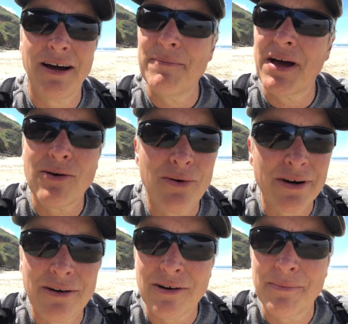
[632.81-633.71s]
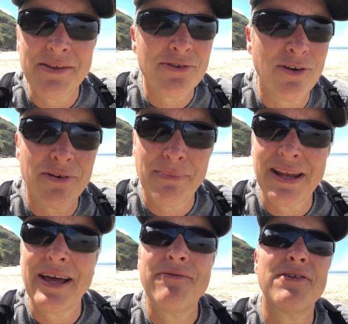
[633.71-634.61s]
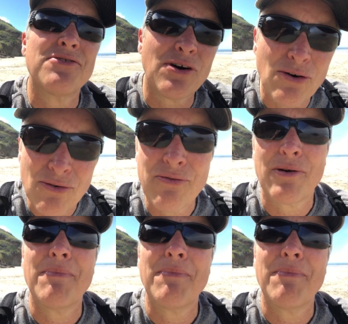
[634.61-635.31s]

I'm not going home. It's over. My life is over.